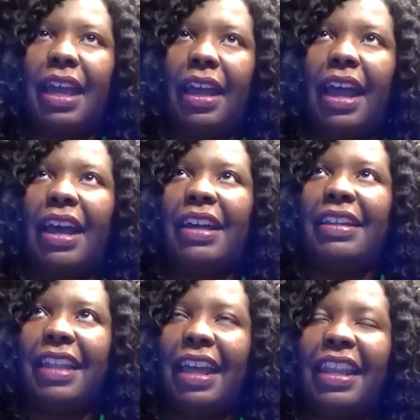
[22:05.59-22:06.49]
I,
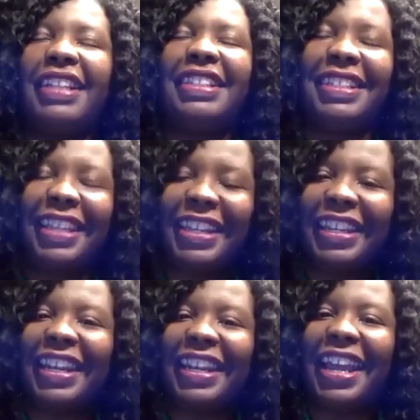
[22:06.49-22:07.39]
I, I like to think
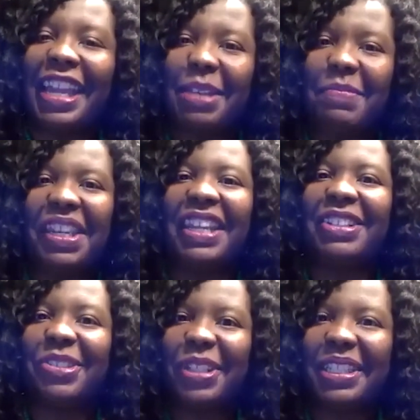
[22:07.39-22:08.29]
that I am, and they are
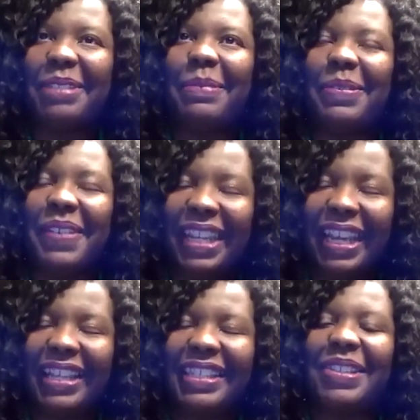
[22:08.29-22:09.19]
trusting me with
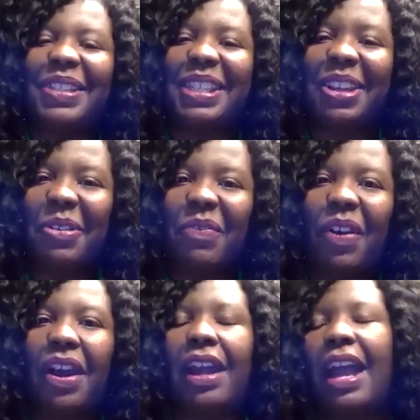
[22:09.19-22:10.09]
that. So so
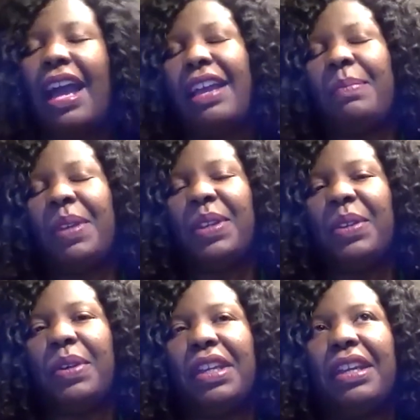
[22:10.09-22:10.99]
far, I have been
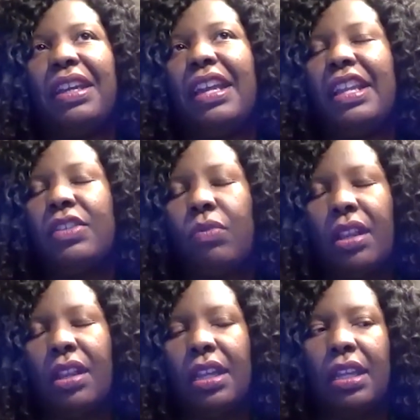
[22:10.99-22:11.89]
doing good, and it's
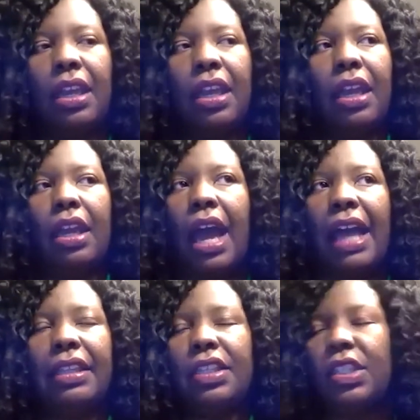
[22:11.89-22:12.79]
really,
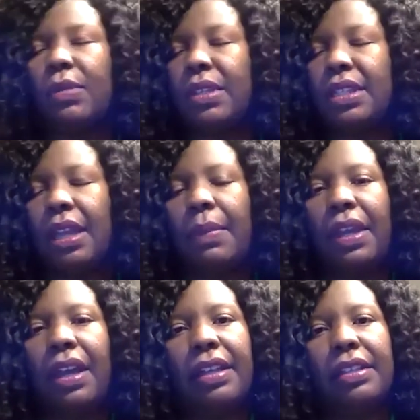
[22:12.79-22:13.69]
I just would say
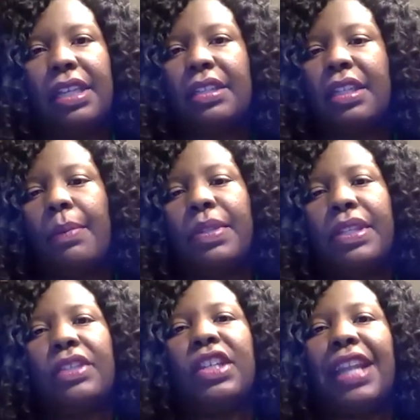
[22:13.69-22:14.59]
because it's I'm
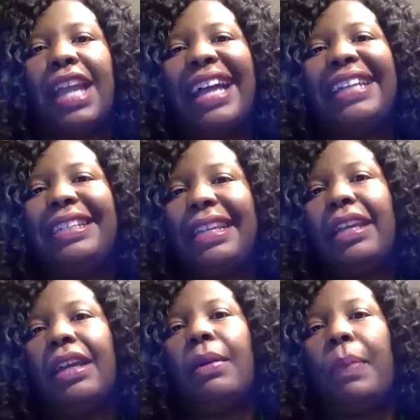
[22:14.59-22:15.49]
such an
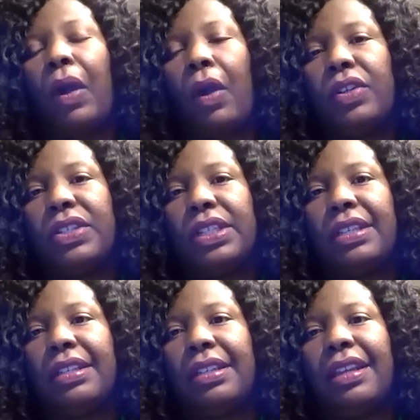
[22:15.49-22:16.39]
idea person.